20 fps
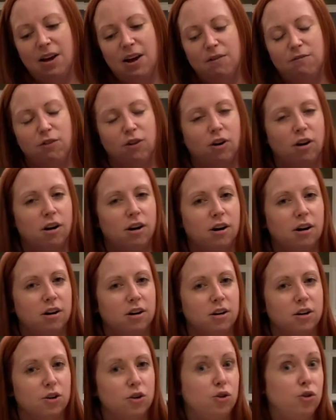for
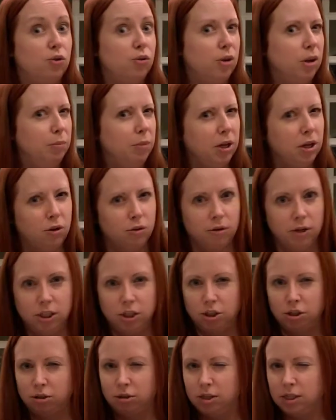our creepy
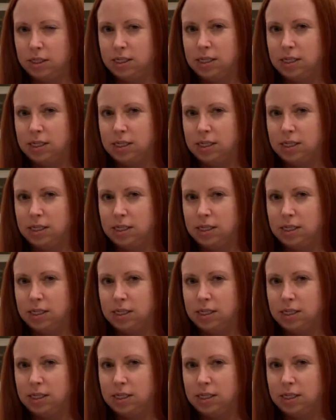creatures